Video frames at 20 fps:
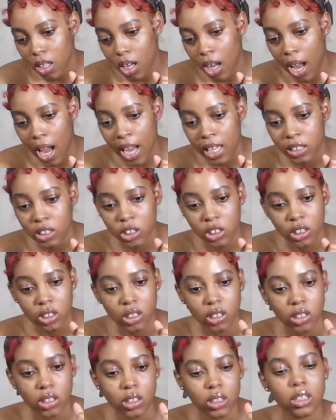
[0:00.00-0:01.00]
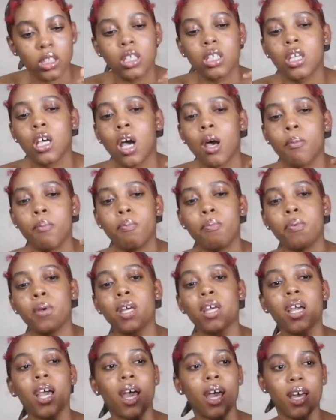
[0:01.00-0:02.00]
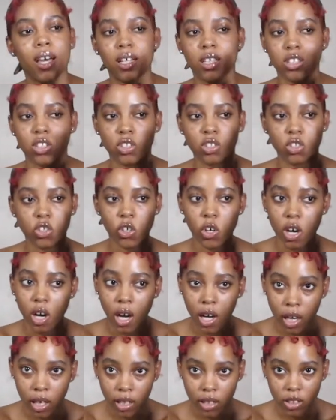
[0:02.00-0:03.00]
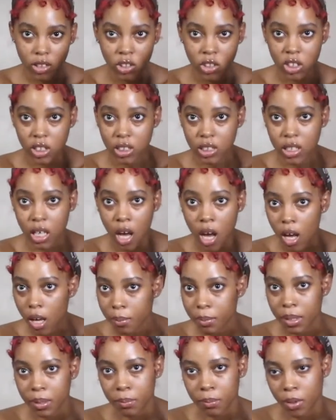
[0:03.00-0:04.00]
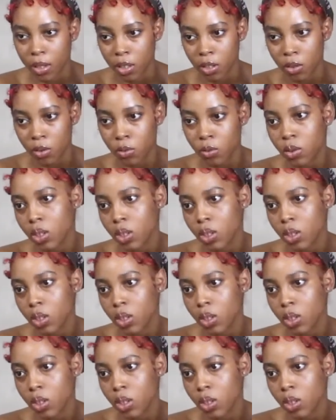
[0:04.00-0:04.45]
I just see a big-ass truck just coming, bro.